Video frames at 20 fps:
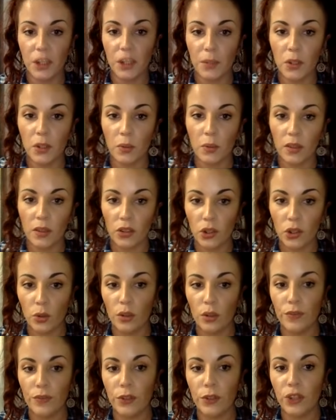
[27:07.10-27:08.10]
between the
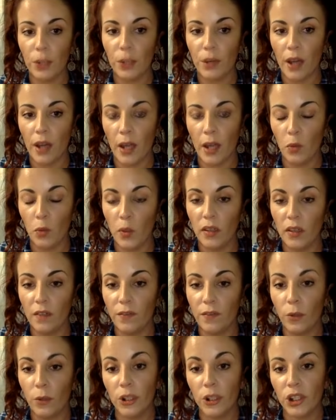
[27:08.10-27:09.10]
two of you, Gemini, Wheel
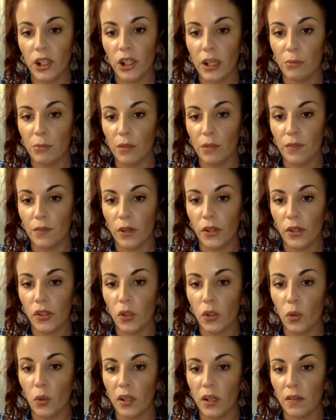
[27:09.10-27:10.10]
of Fortune in
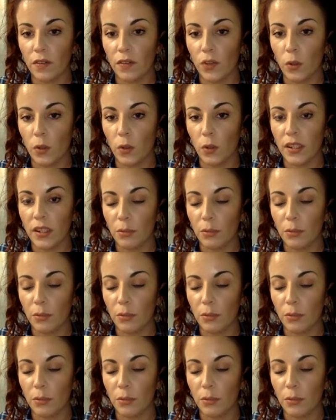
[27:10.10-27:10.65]
reverse, Queen of Swords in